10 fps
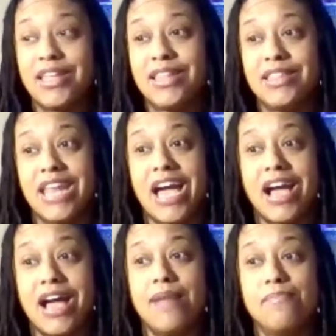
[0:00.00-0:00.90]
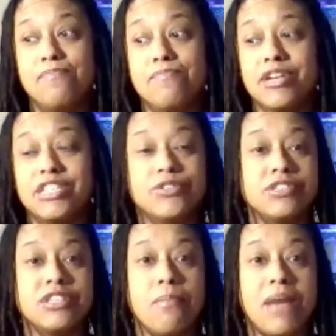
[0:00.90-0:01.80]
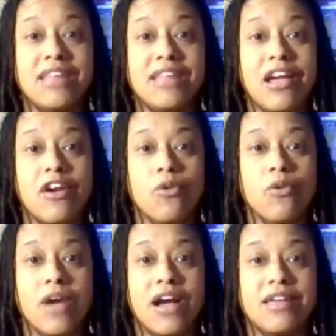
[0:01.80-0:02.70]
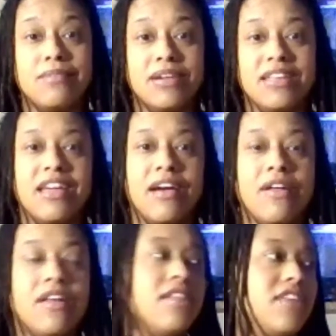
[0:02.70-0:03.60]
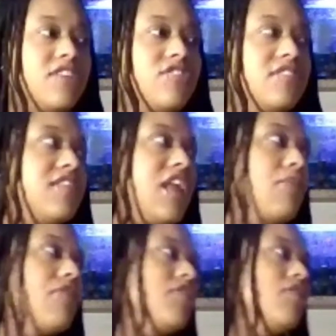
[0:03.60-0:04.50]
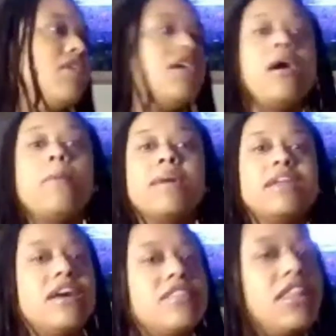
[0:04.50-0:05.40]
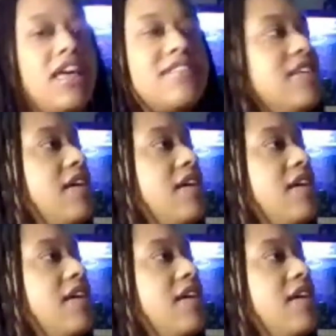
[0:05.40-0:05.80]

that I'm pretty sure somebody's out here rocking, but yeah, that's just to name a few. But nonetheless,